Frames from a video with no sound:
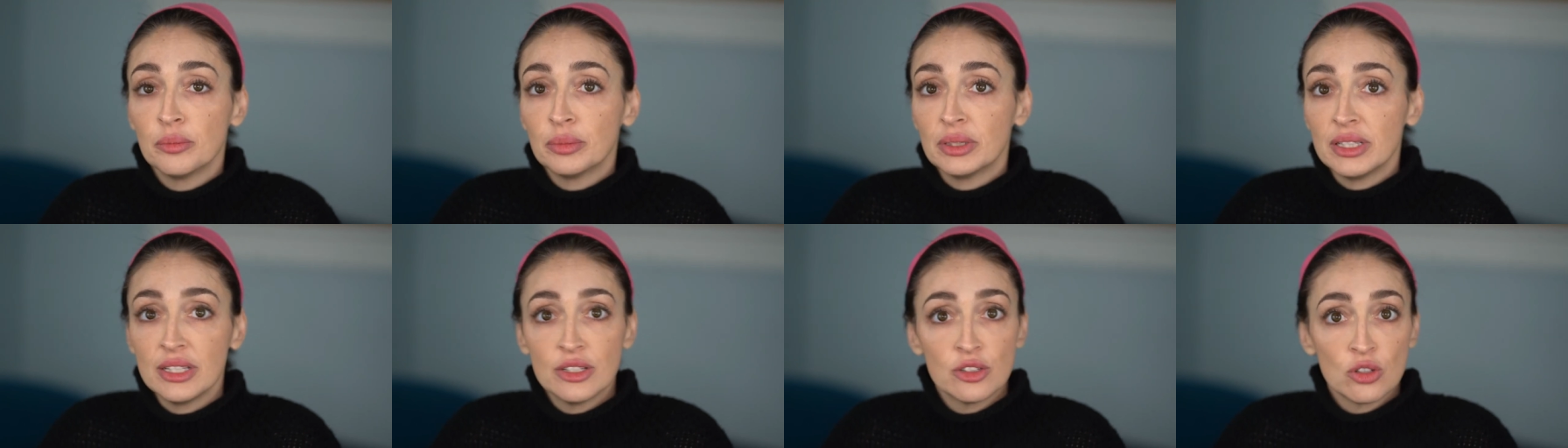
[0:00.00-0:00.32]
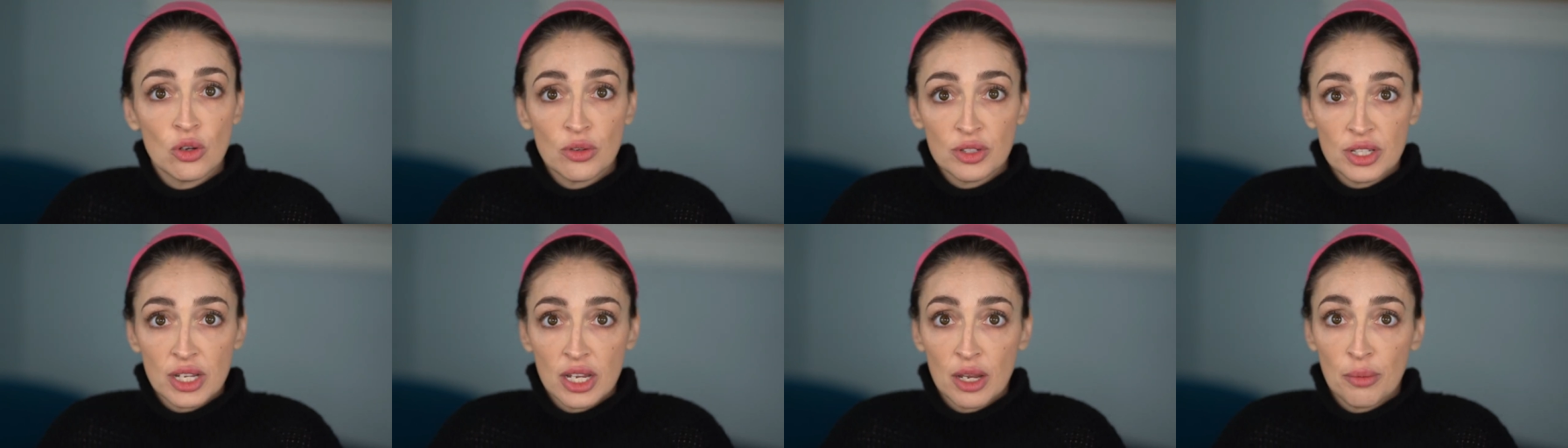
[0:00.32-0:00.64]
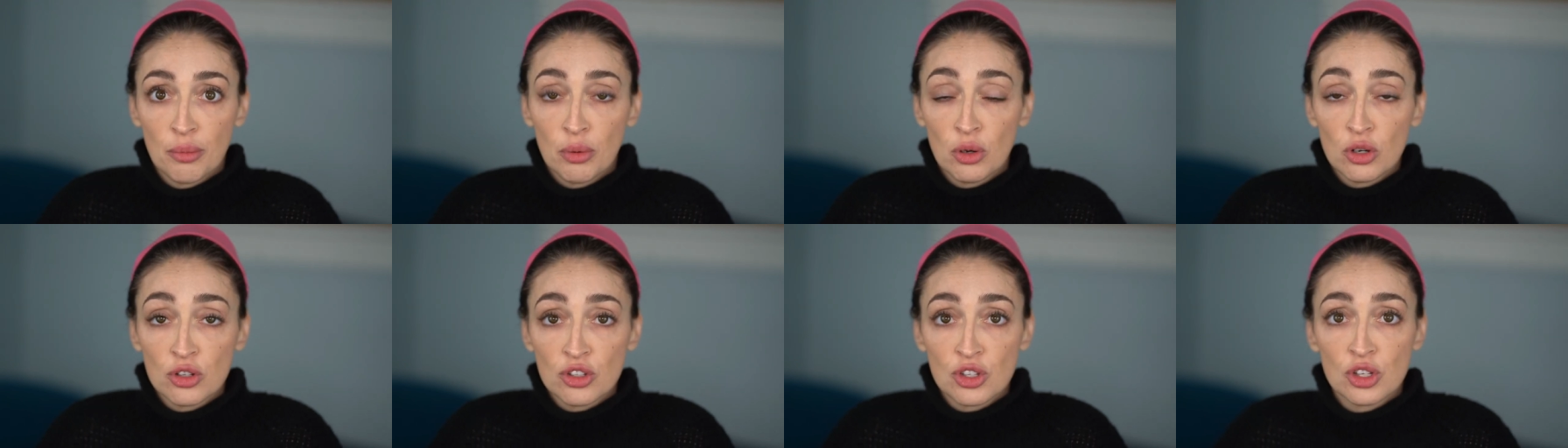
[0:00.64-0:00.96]
Please don't take it
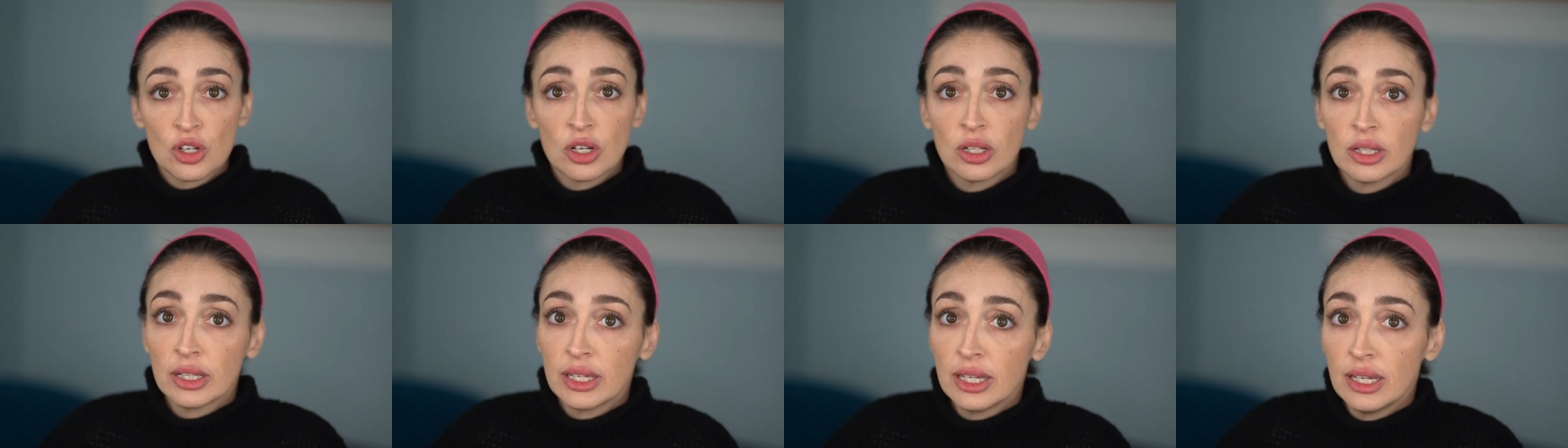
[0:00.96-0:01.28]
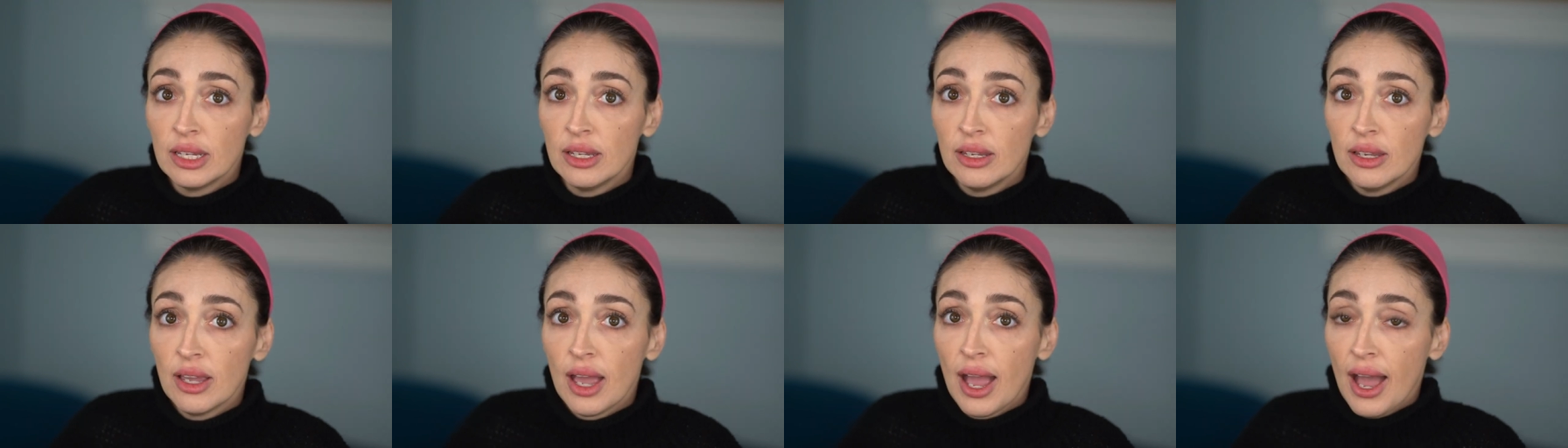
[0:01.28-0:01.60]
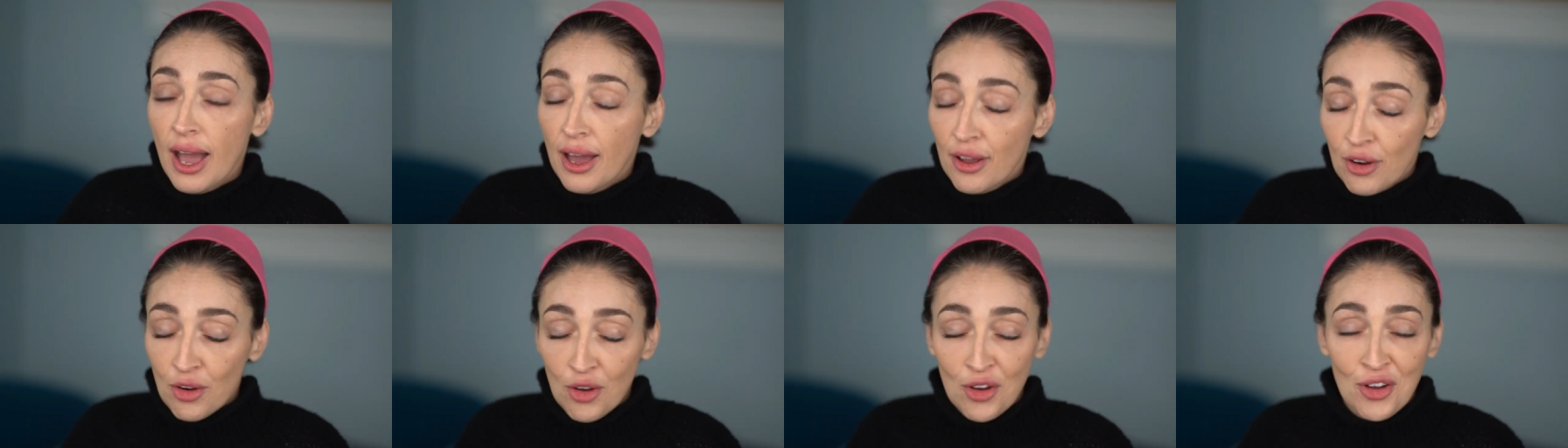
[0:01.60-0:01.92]
personally
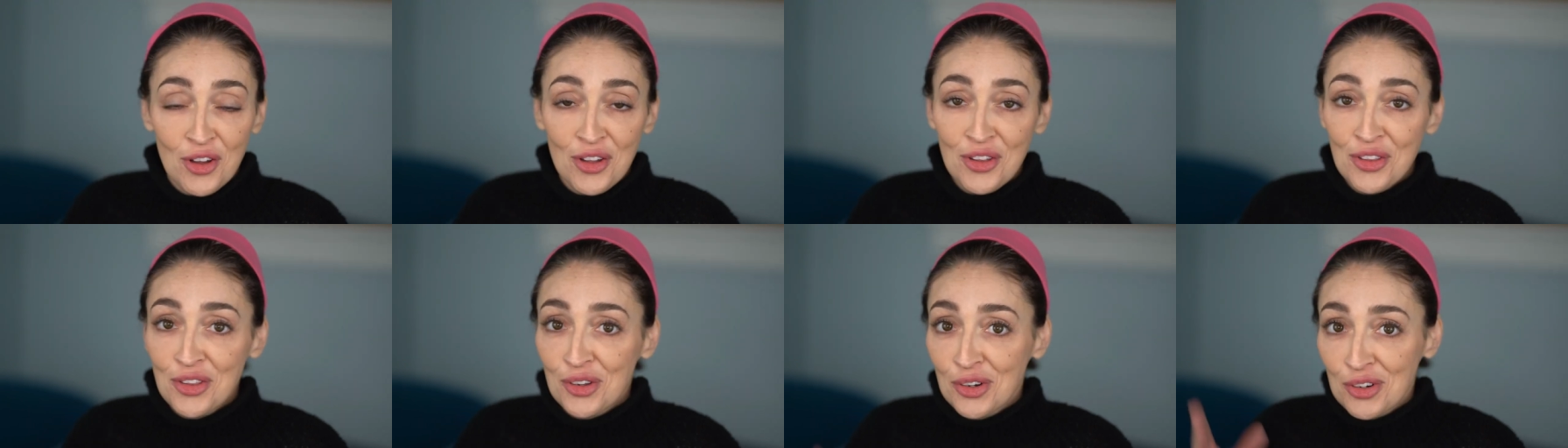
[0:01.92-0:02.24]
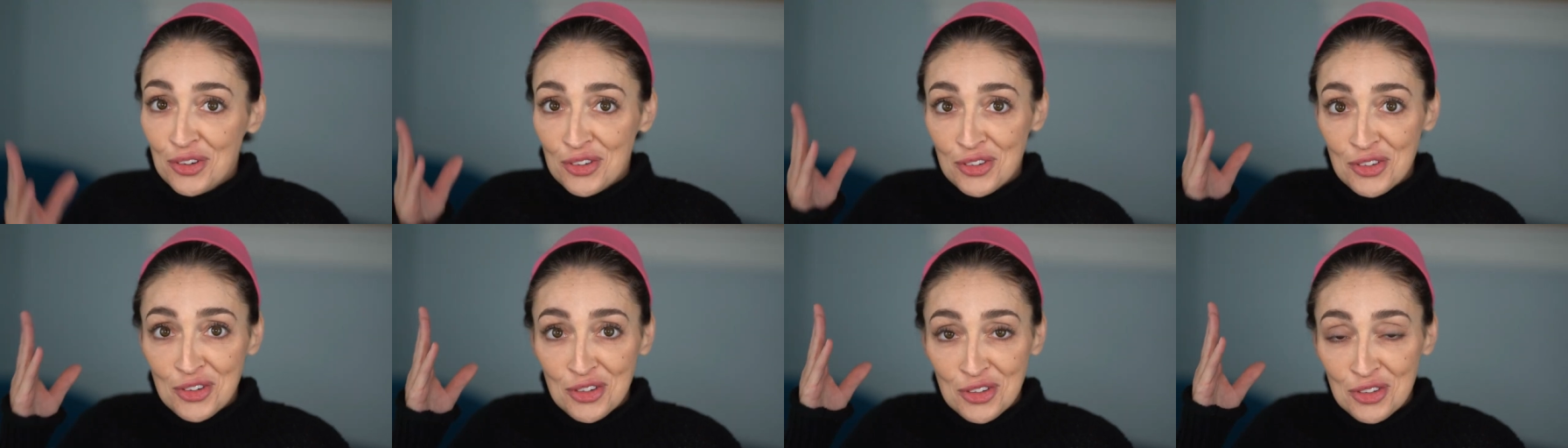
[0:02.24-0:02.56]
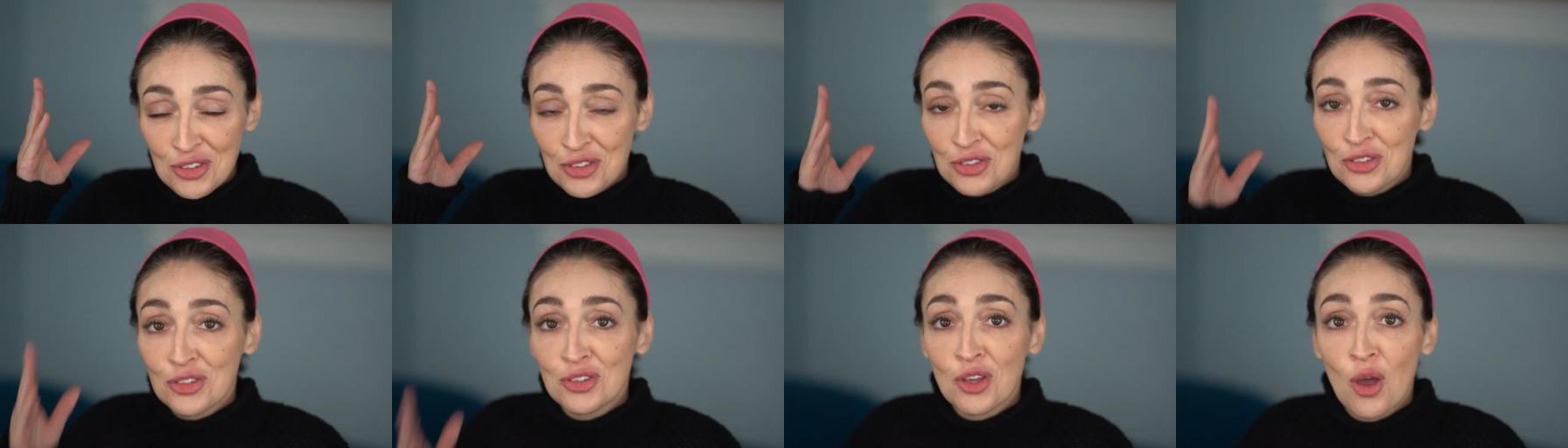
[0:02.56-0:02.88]
at all. There's
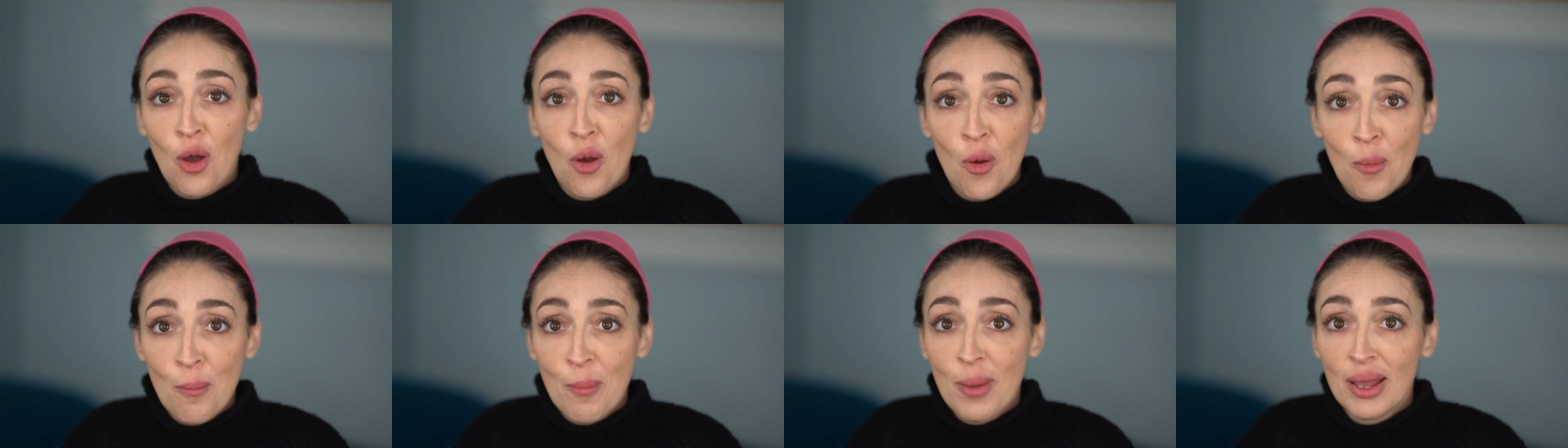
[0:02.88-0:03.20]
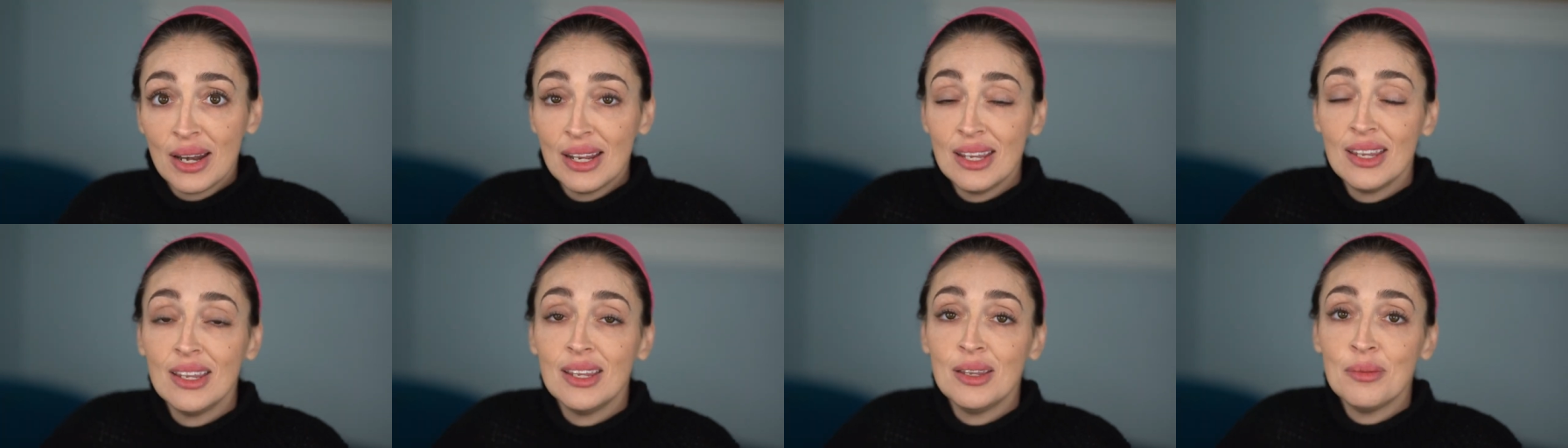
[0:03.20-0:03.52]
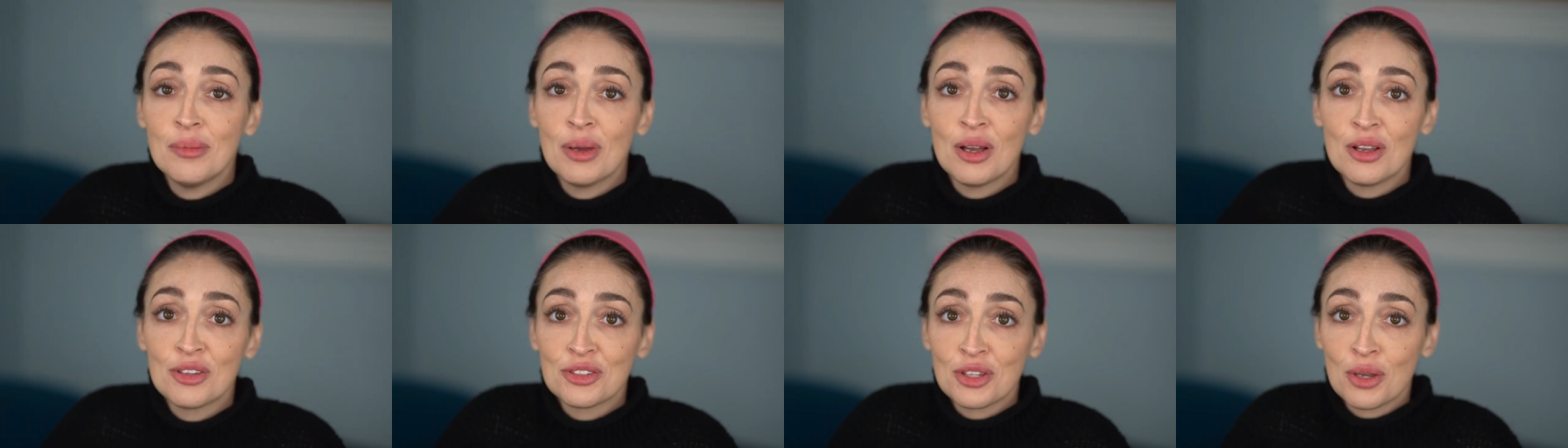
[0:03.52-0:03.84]
just so many
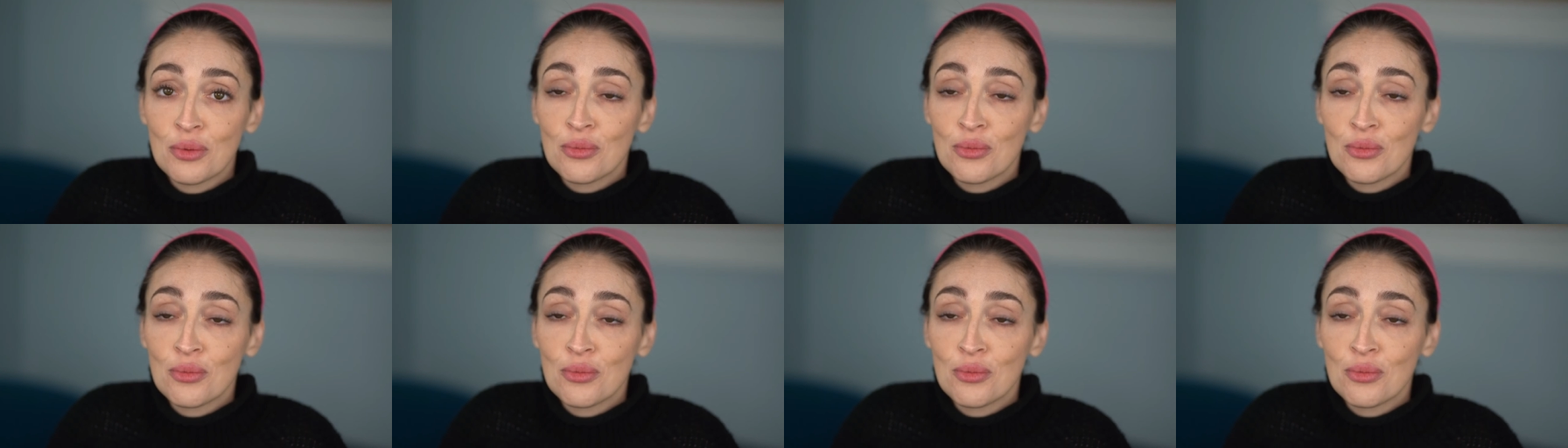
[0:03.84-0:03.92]
emails.